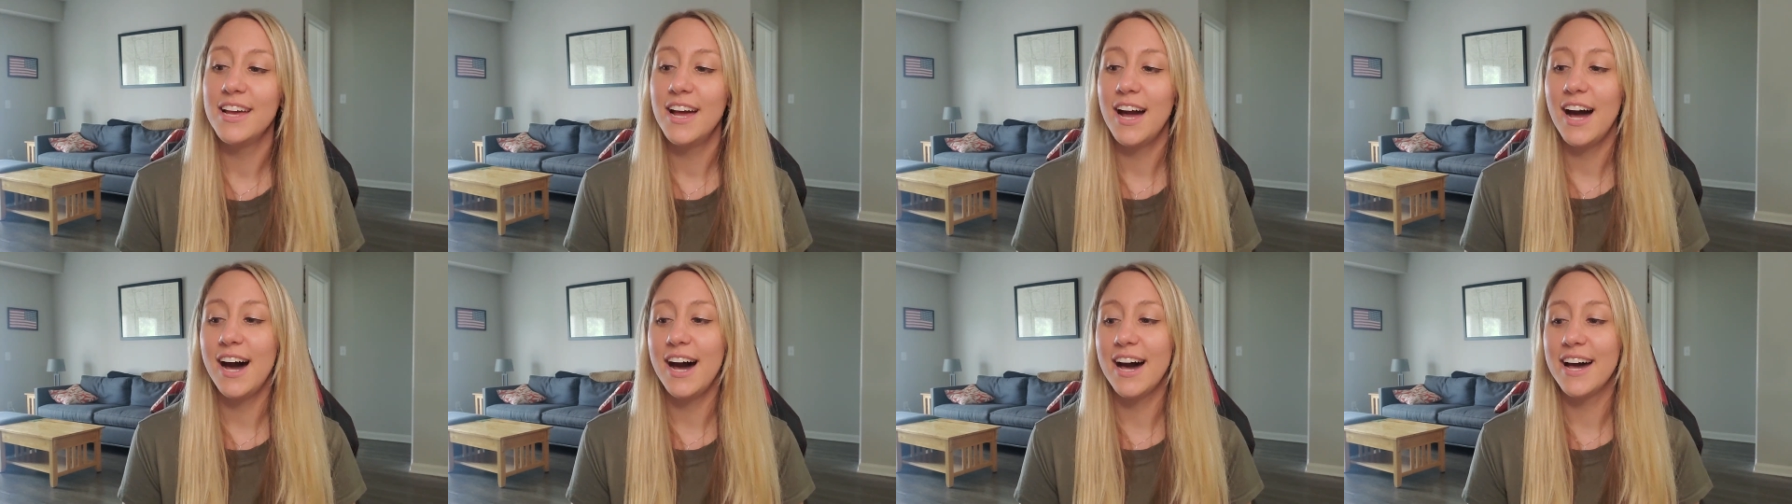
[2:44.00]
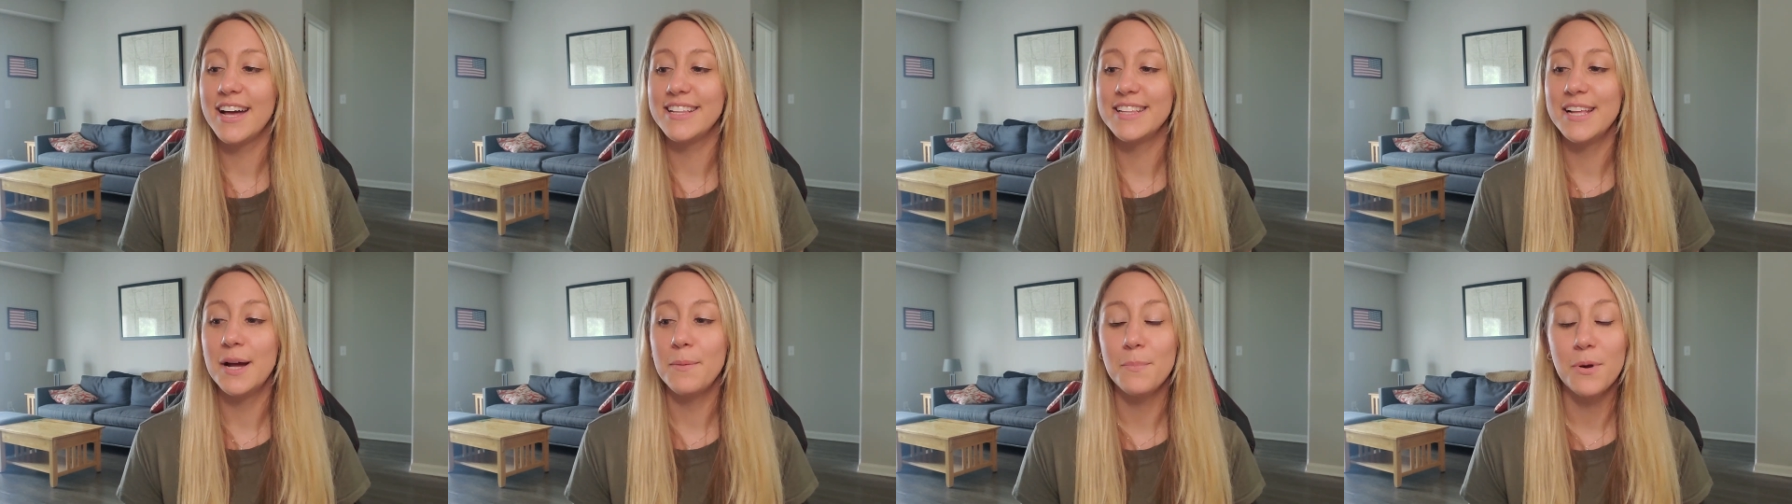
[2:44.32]

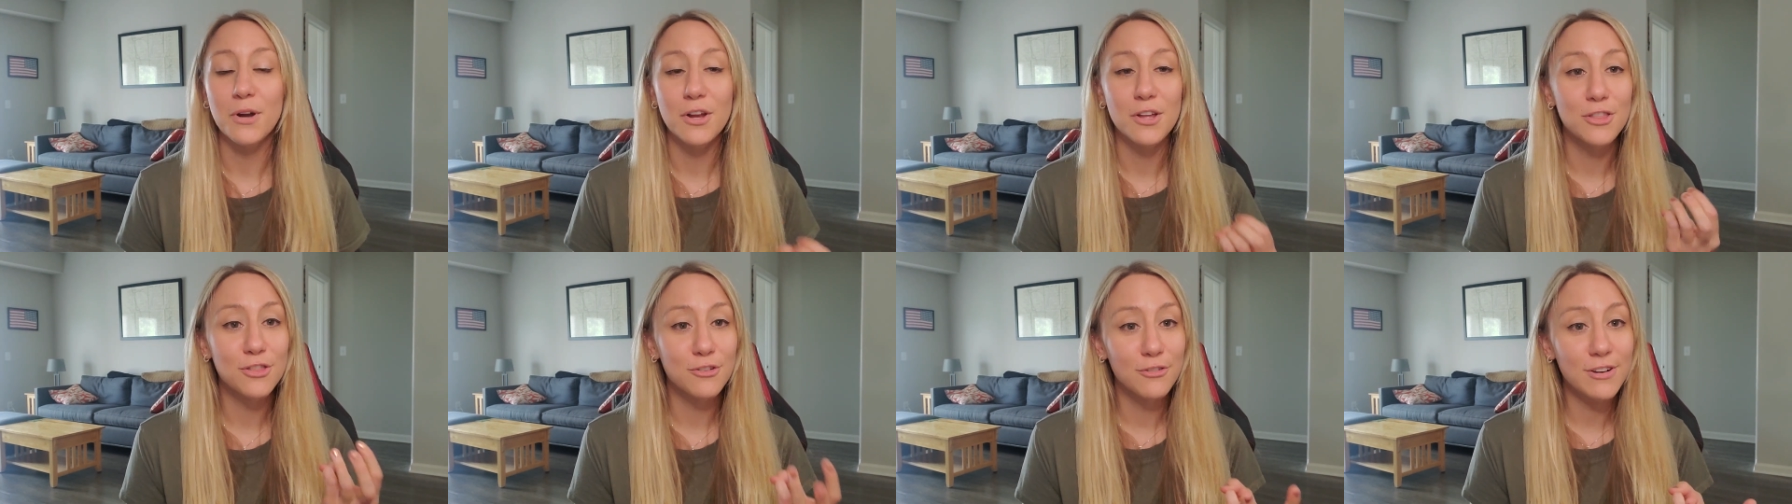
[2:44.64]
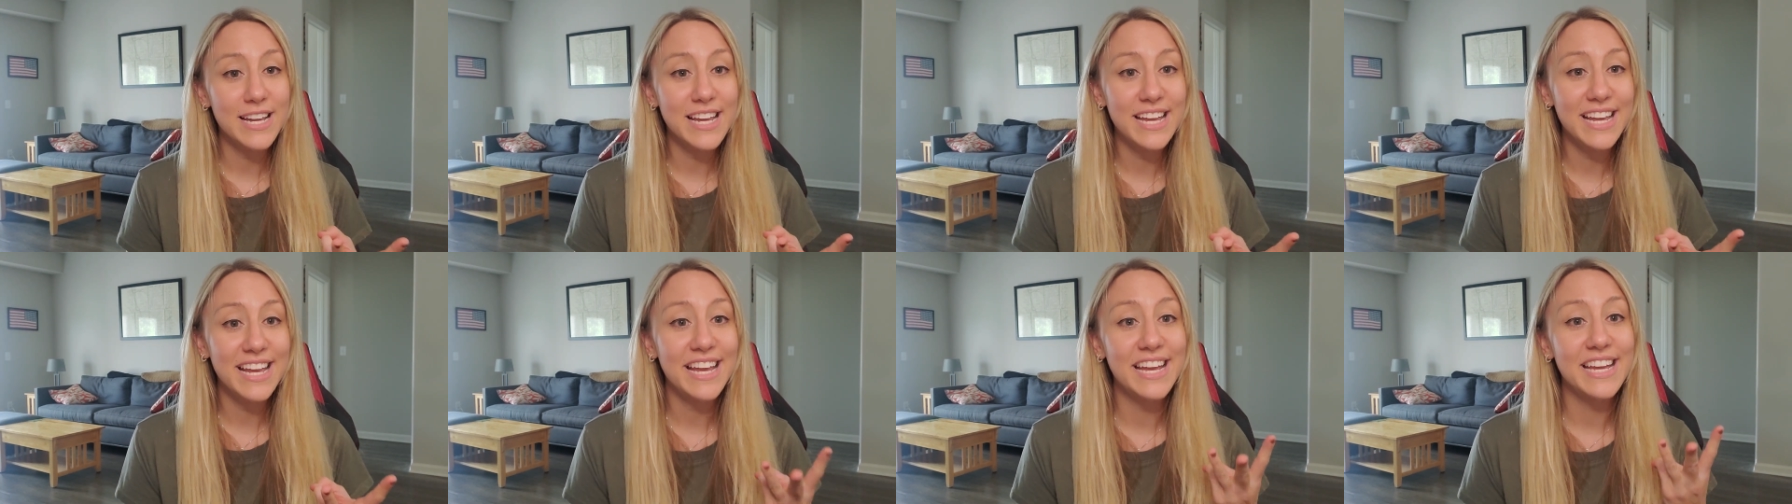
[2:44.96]
uh, number
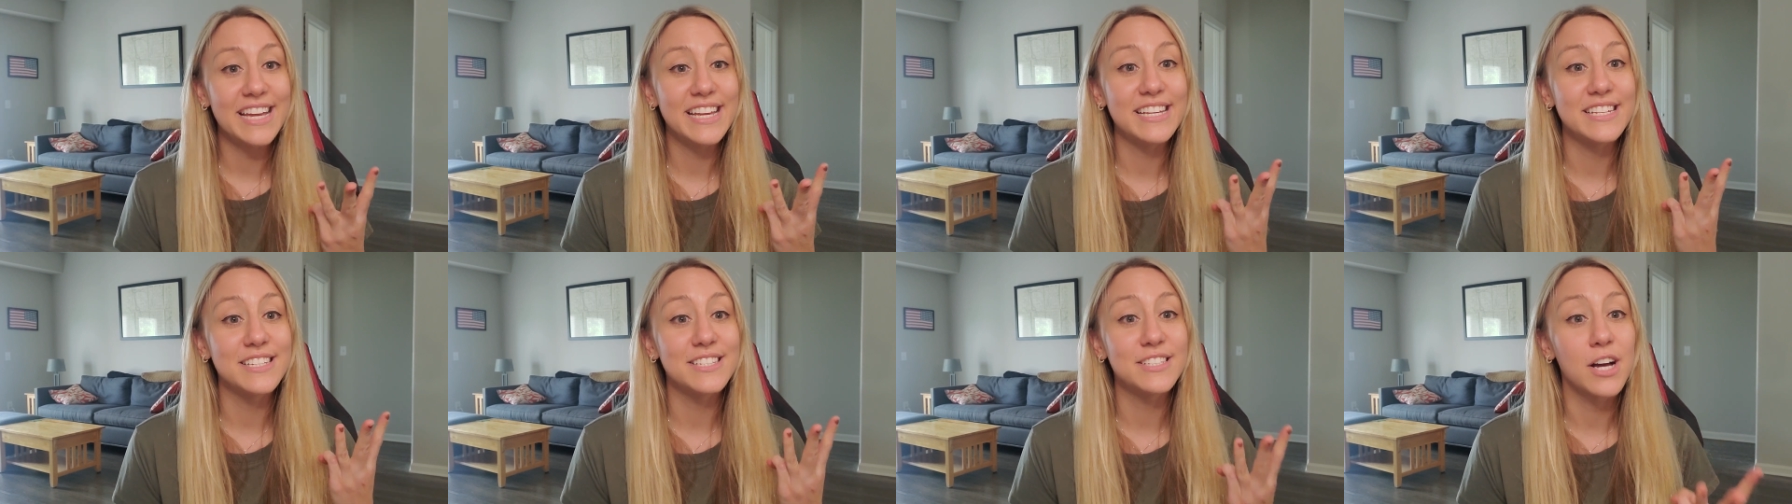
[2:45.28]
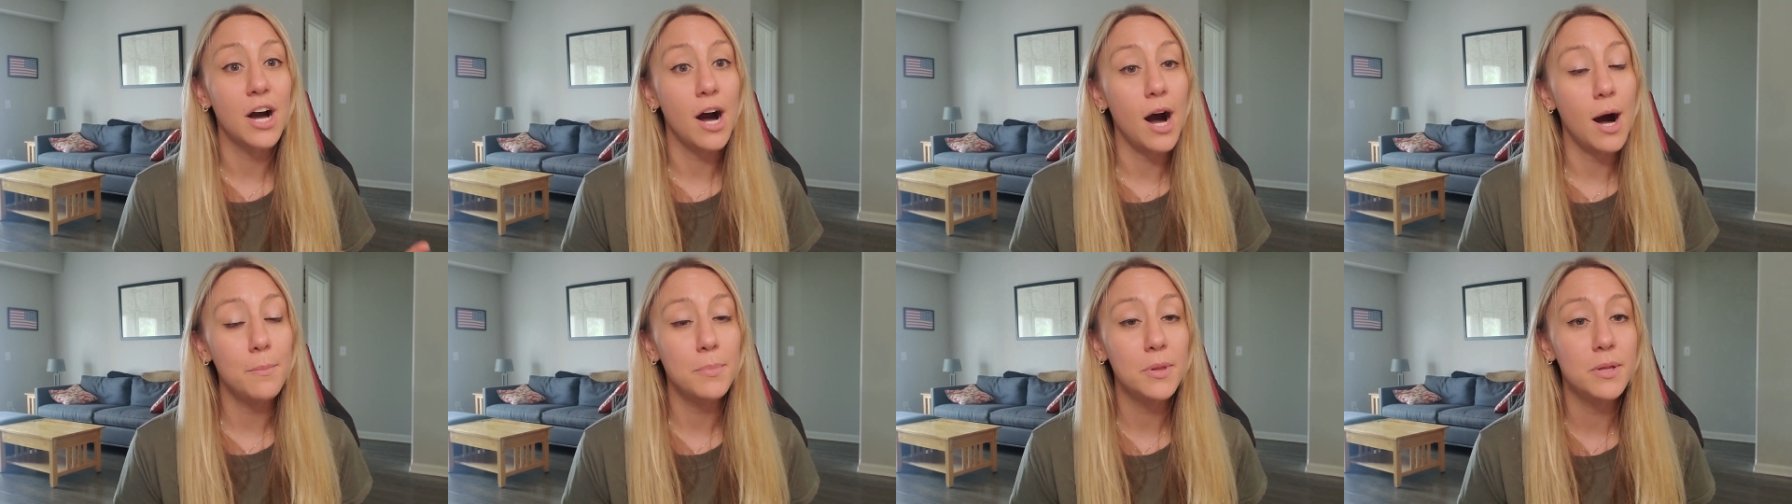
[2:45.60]
three is
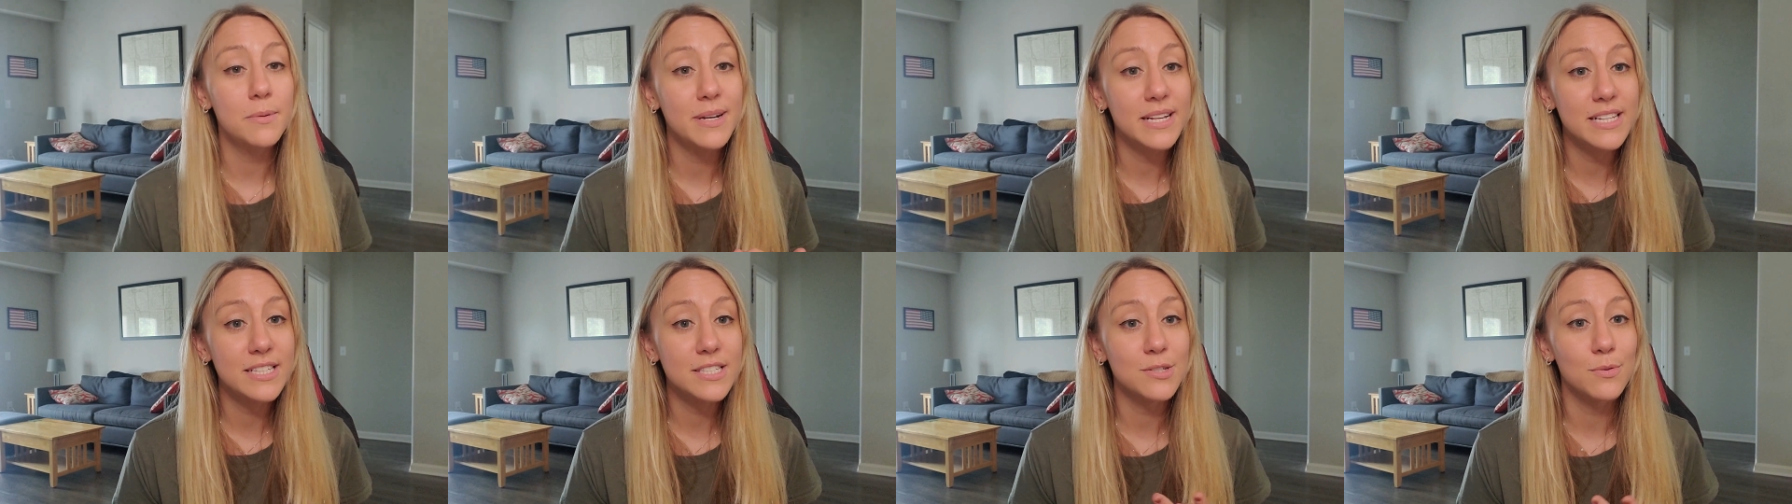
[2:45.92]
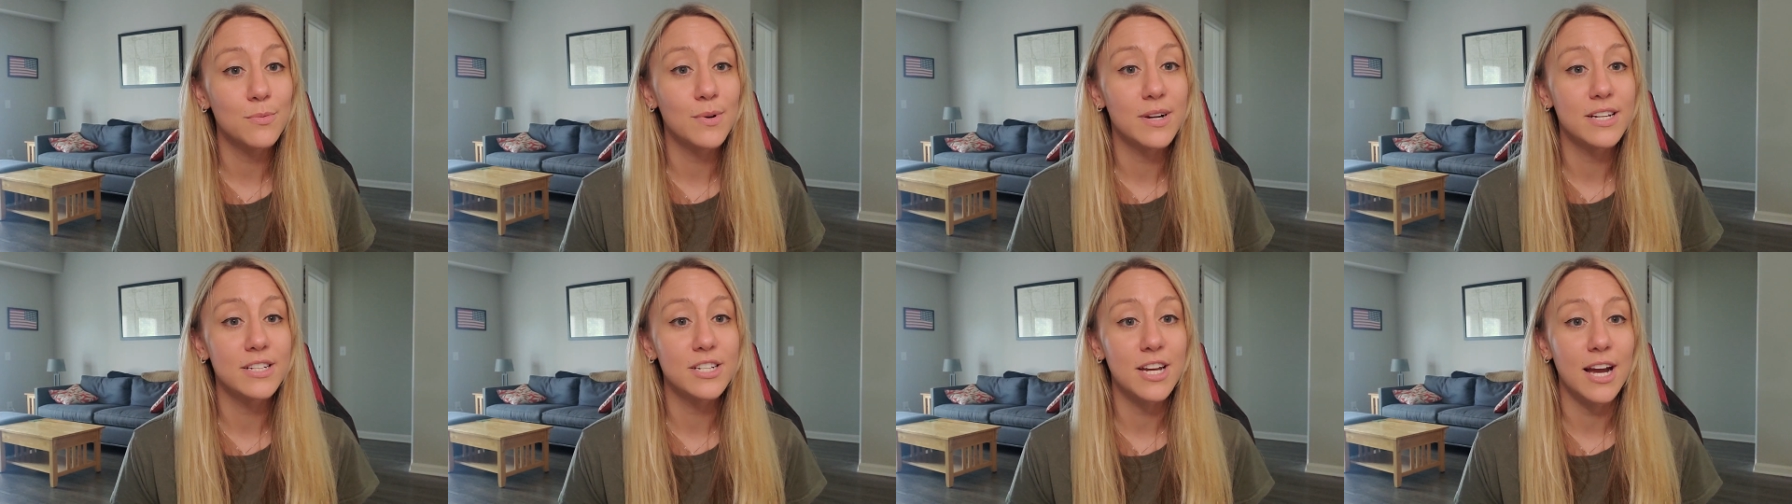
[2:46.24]
compliments
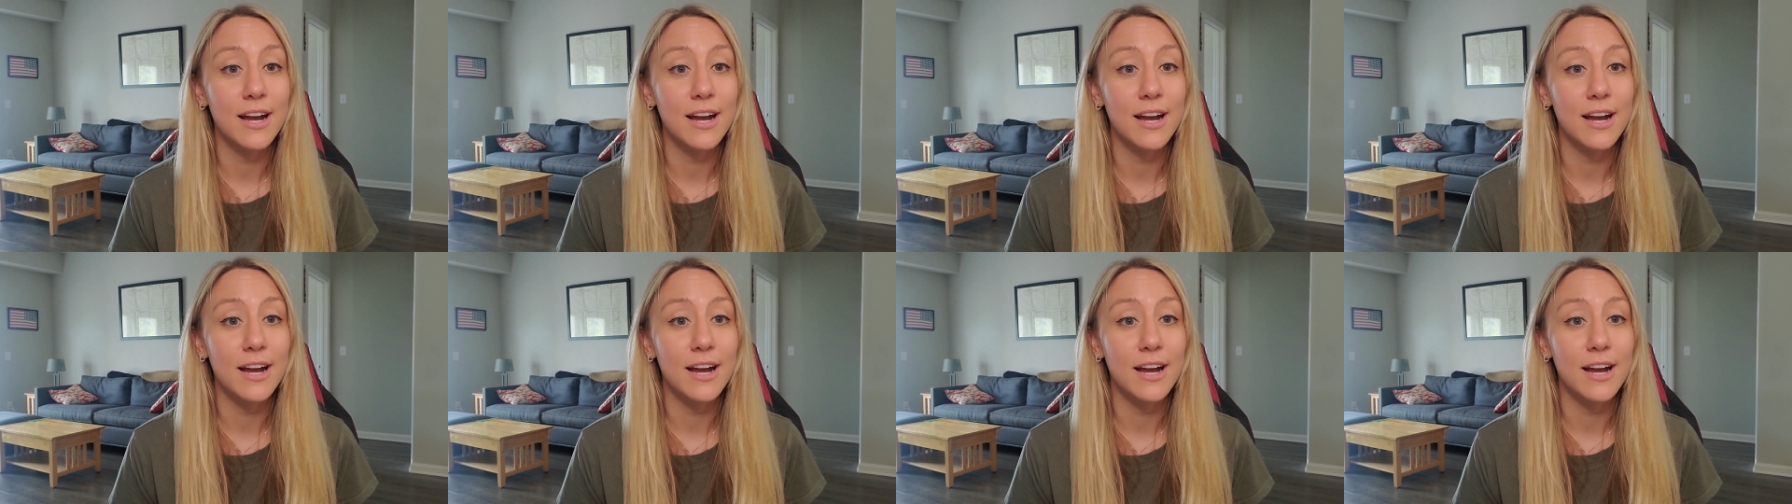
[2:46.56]
which